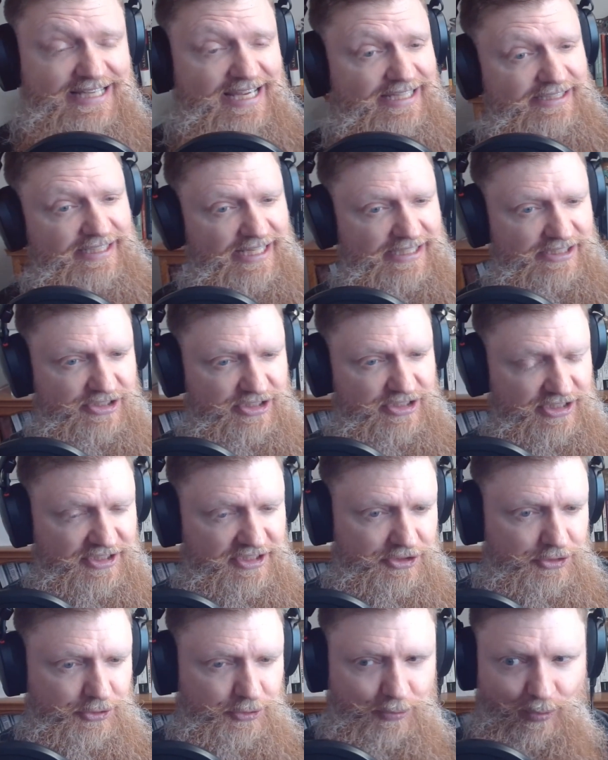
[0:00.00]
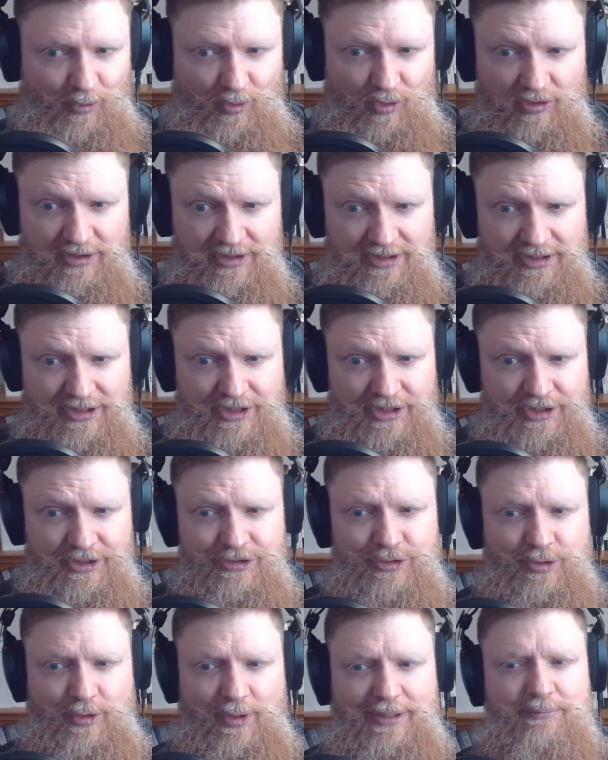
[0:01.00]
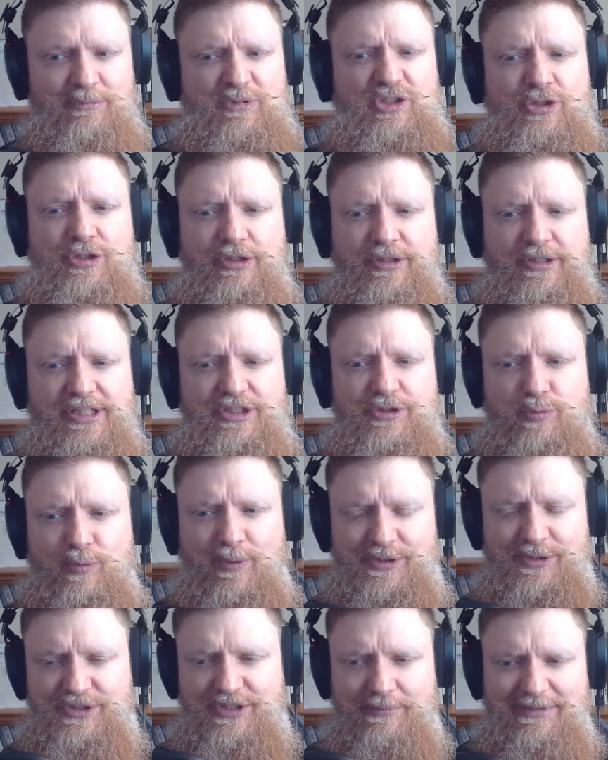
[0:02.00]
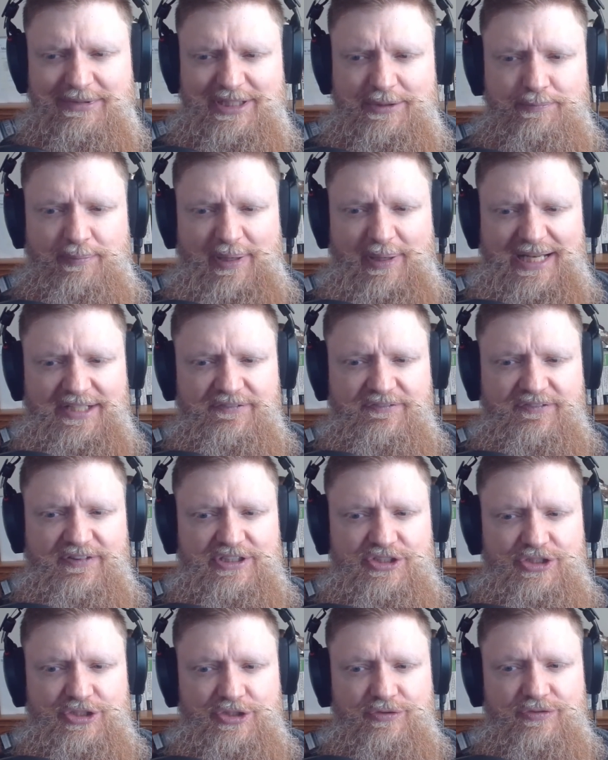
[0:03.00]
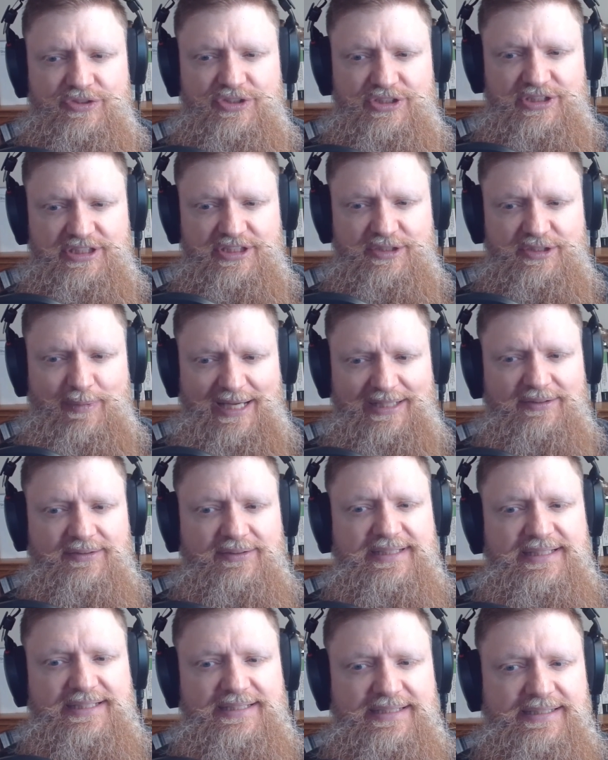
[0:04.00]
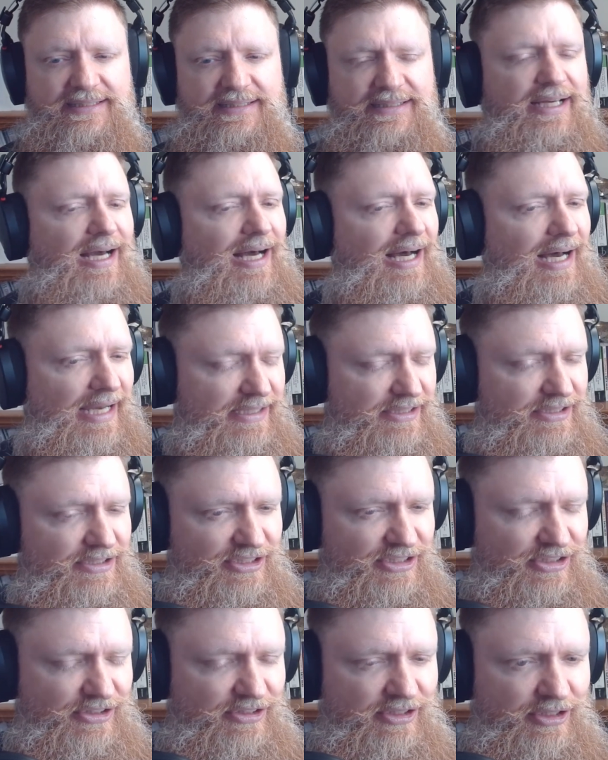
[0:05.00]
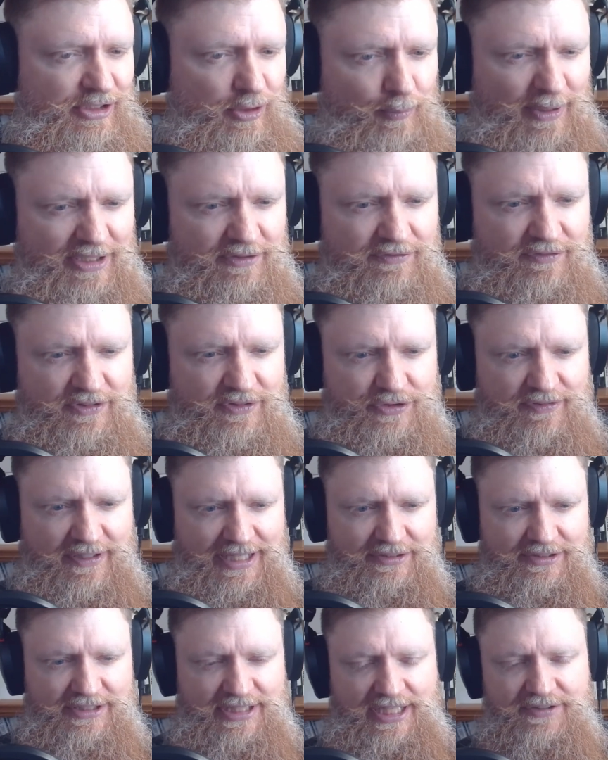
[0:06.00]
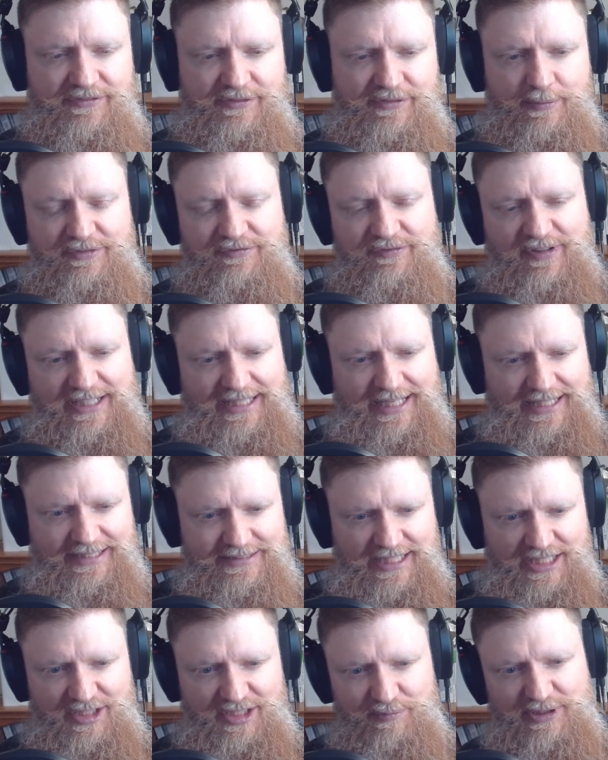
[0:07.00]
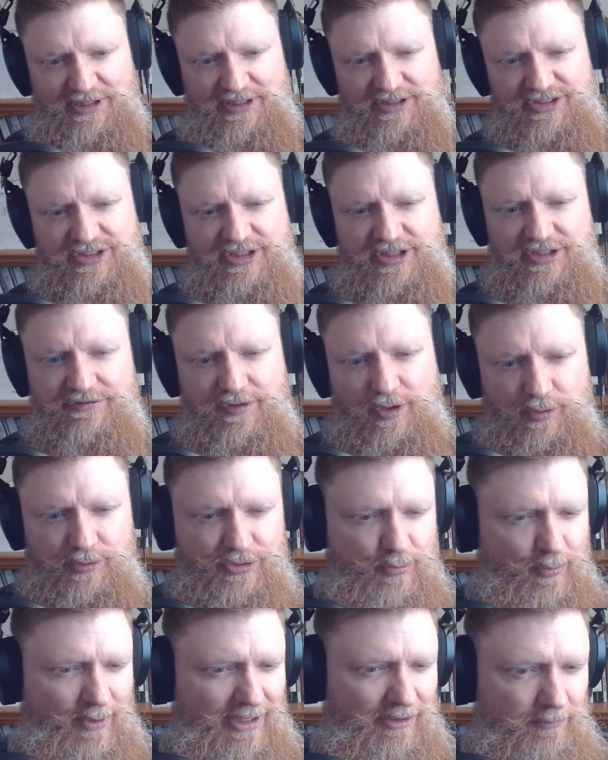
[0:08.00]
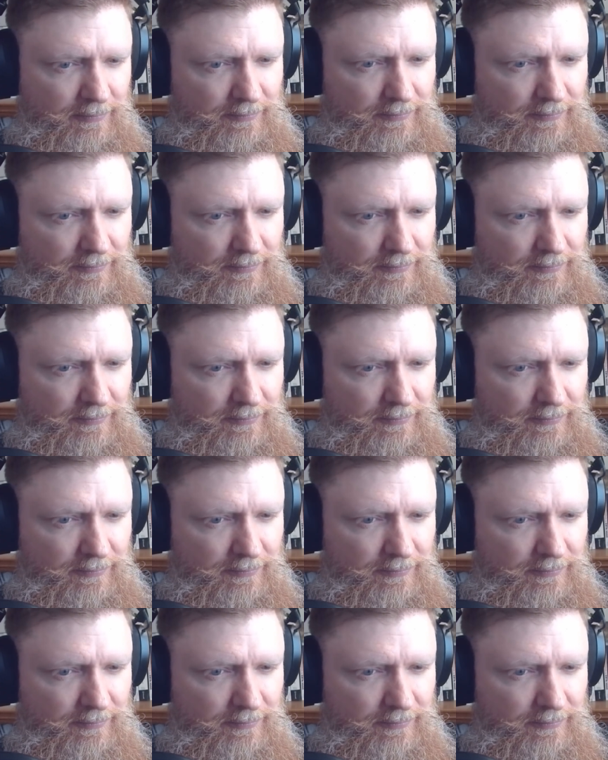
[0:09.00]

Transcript: and IT in your role. So I'm curious, what are some of the benefits you've seen by leading IT? You know, benefits you've had kind of from the finance side, being a CFO as well.